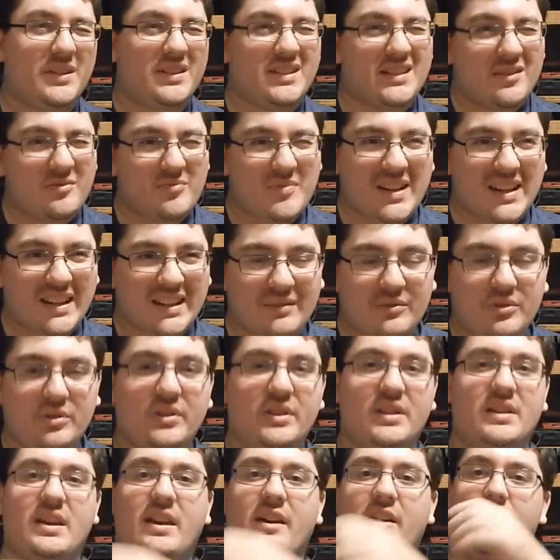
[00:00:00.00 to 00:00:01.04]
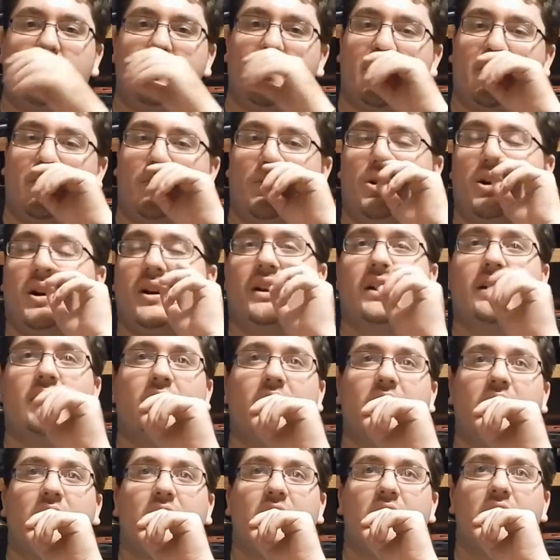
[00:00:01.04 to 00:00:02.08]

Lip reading: because some I didn't really care about wanting.